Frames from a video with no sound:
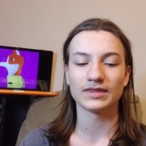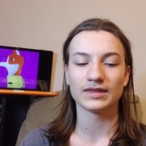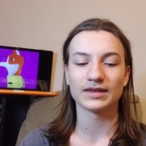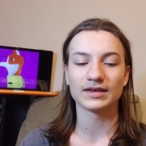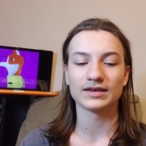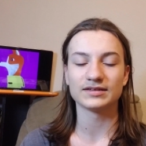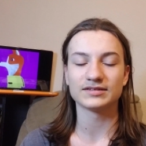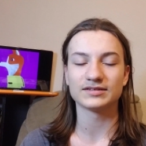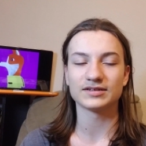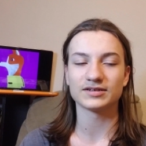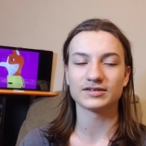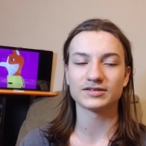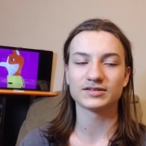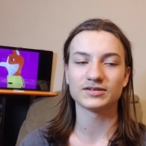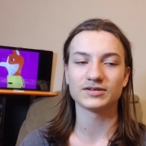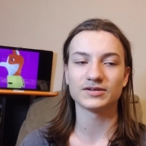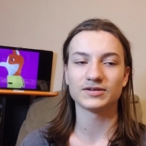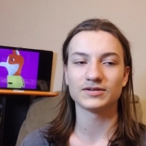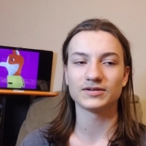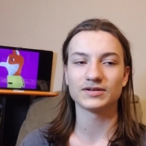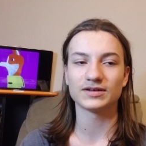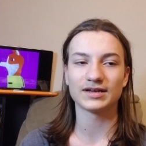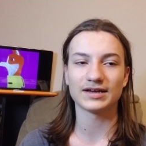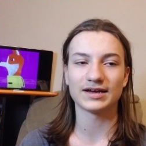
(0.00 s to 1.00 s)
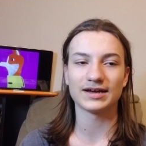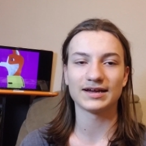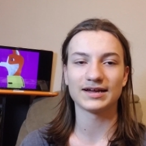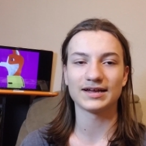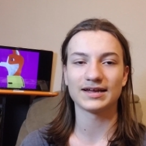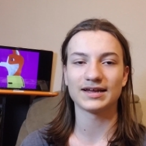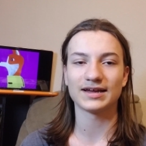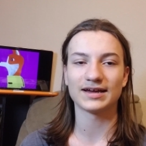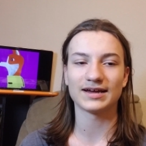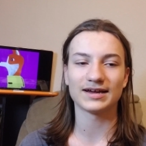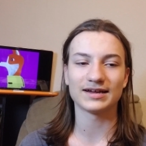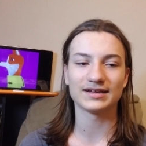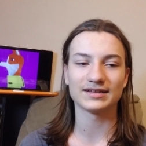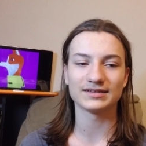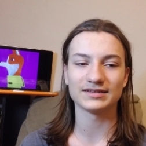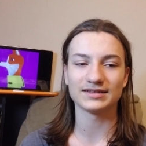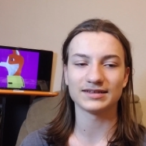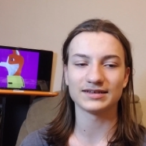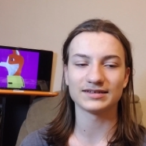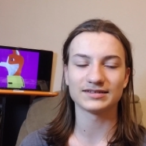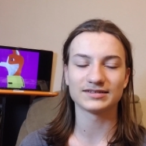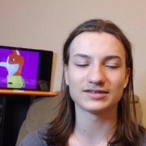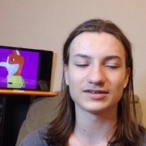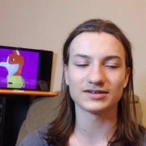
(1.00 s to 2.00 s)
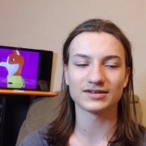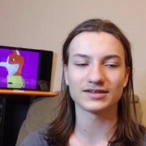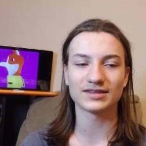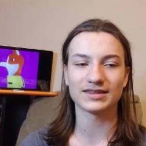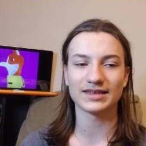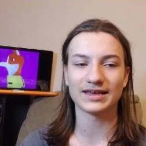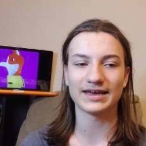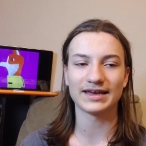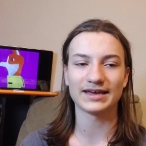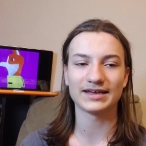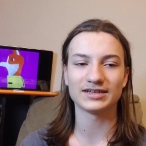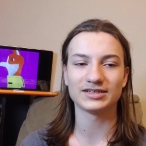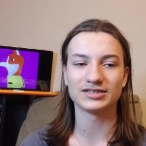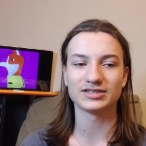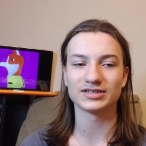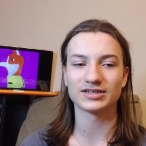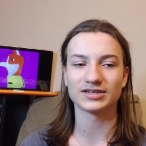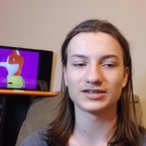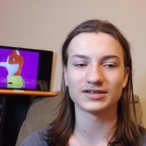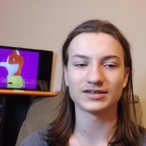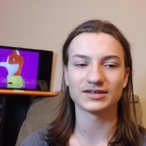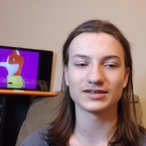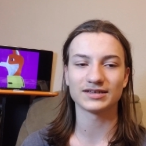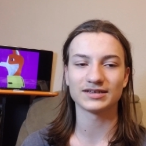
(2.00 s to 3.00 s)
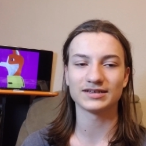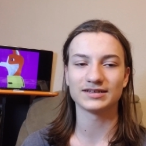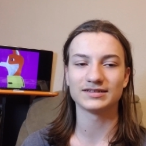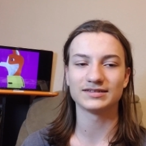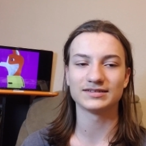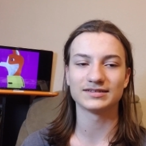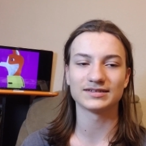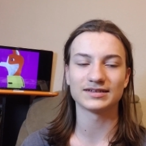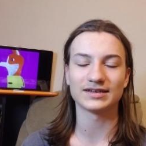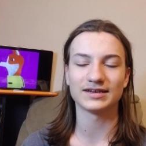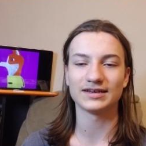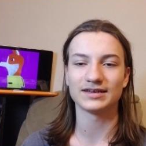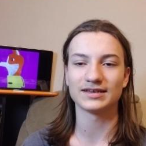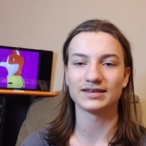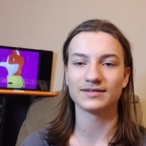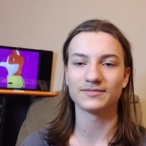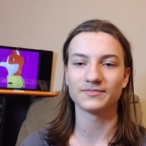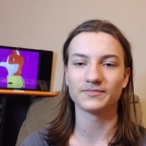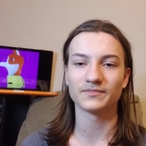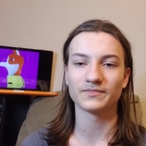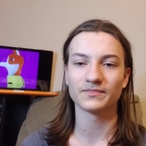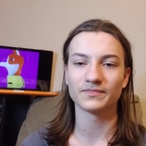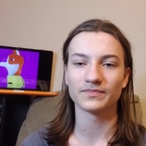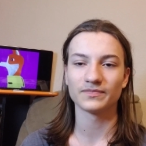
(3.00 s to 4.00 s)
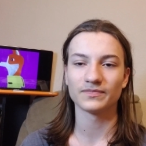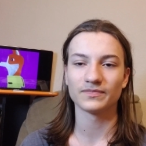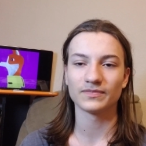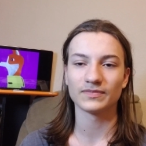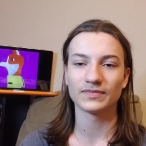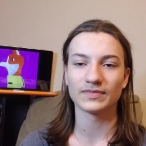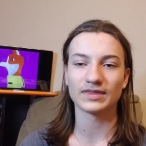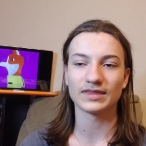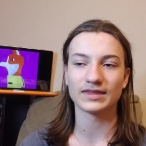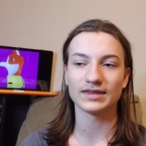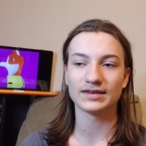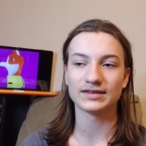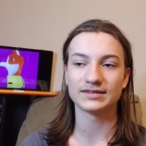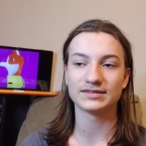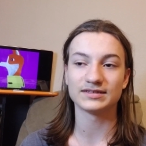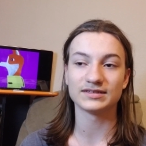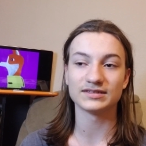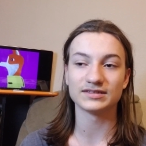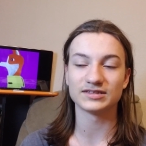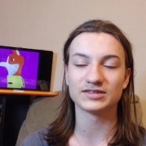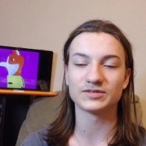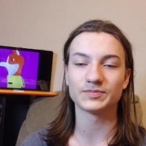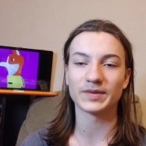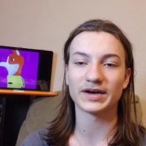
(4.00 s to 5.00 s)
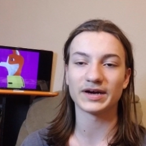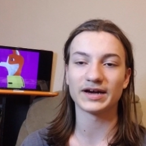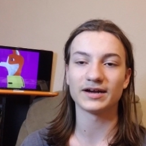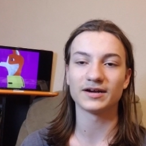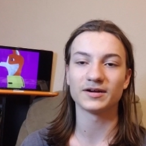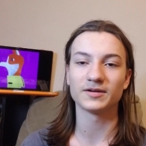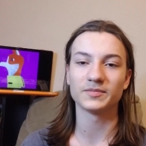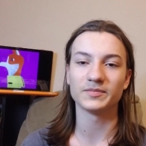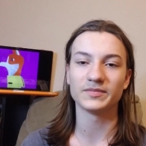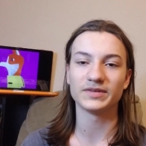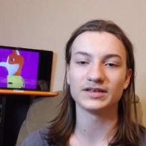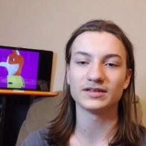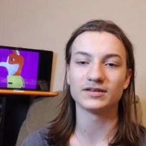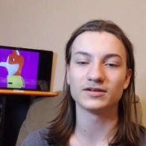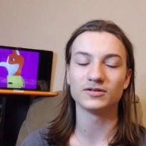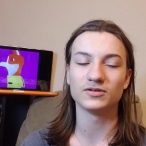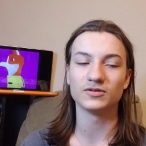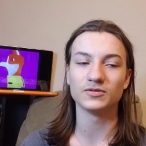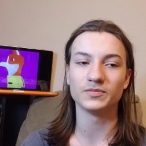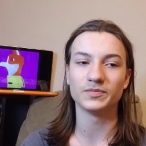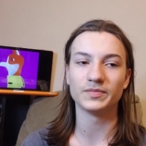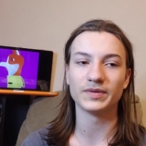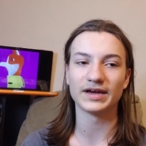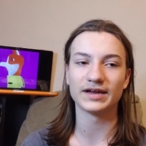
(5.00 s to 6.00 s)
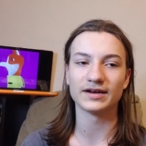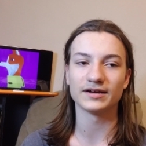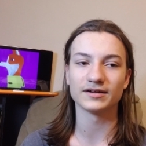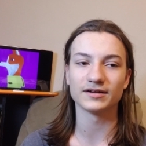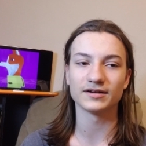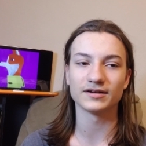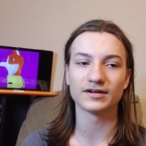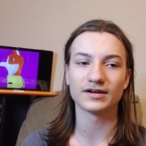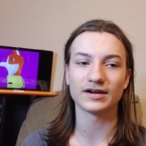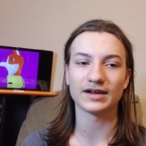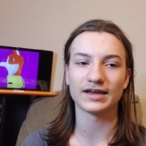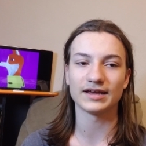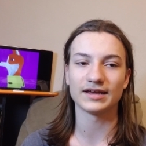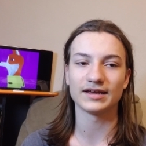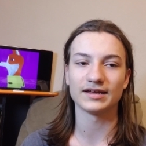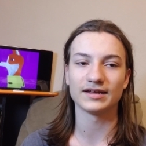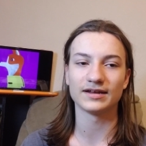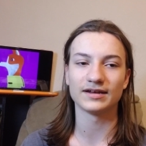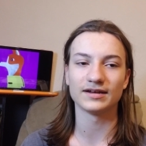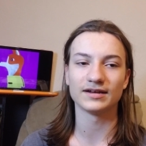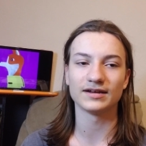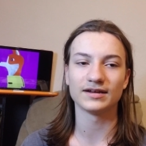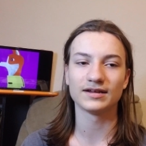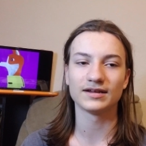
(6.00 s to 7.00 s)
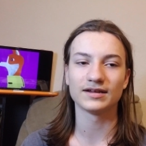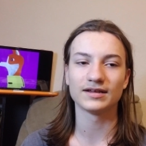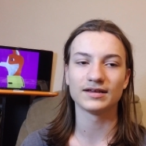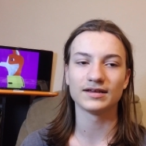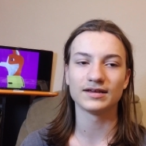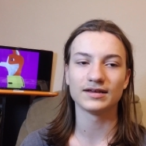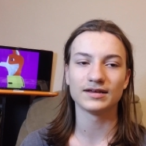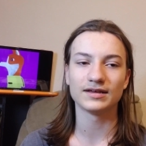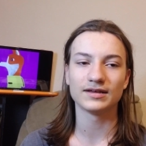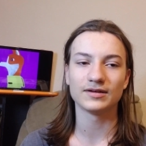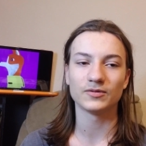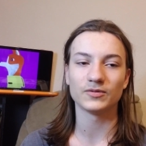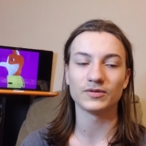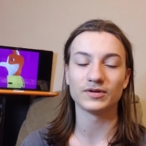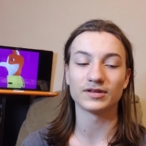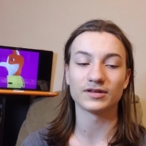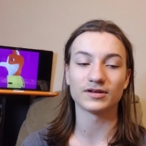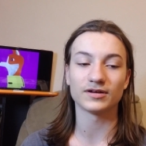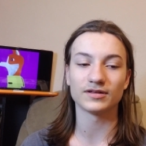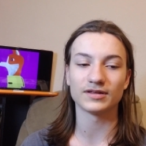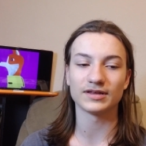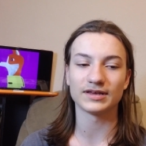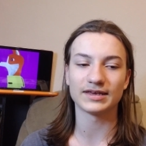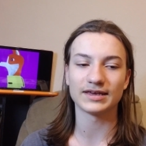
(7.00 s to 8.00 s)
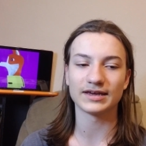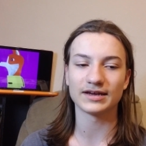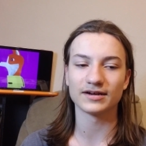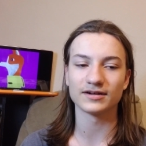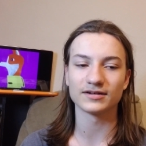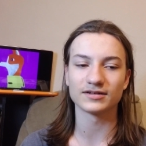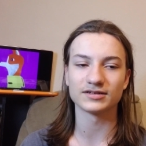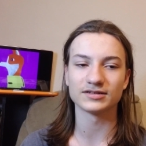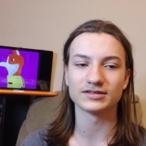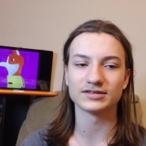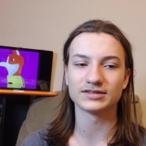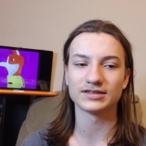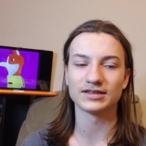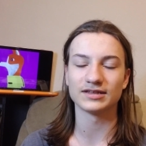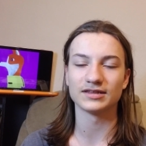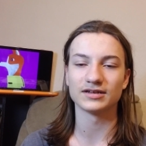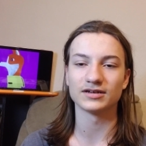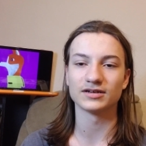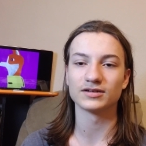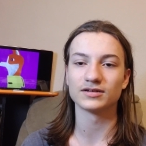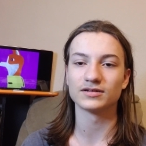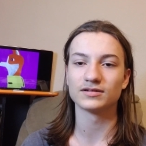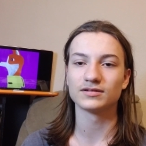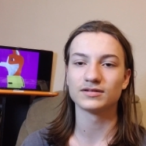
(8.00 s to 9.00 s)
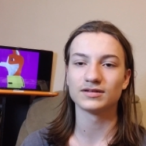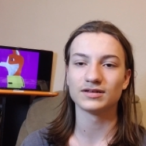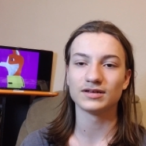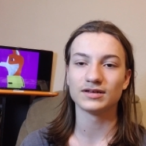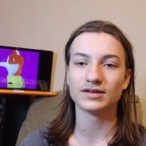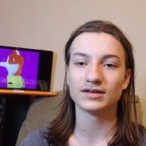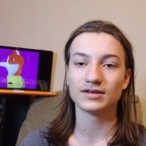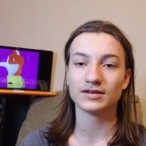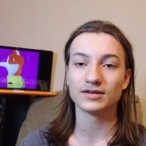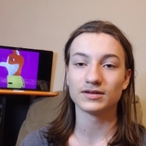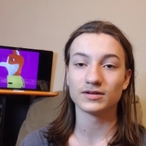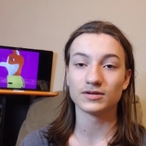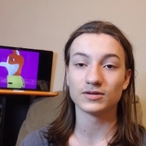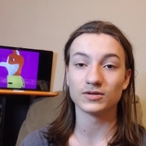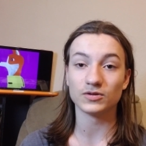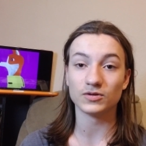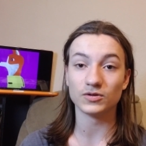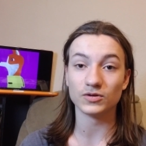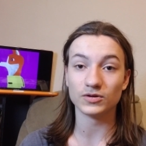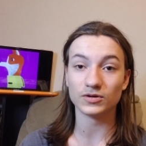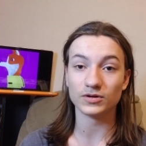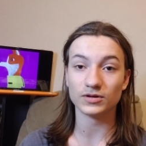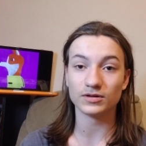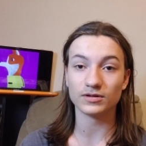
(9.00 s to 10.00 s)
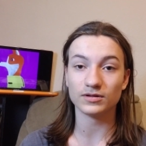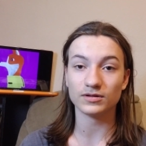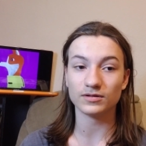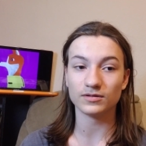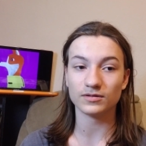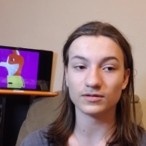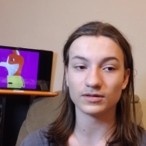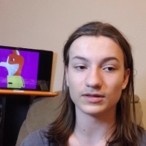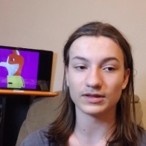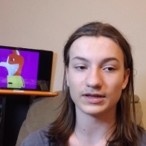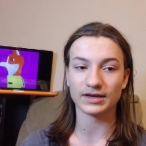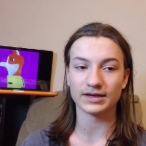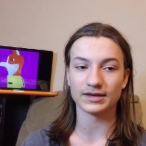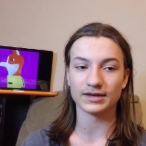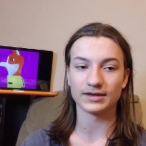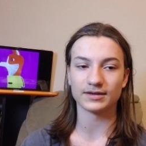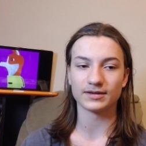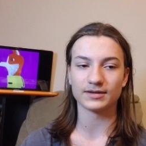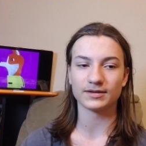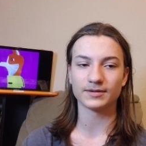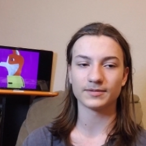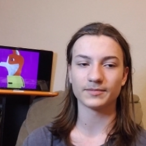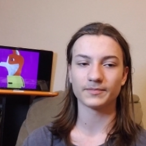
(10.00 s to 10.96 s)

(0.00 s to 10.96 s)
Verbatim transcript: it's also, I, like Sonic the Hedgehog, it's like it's inspired me to do better and with all the characters and their good like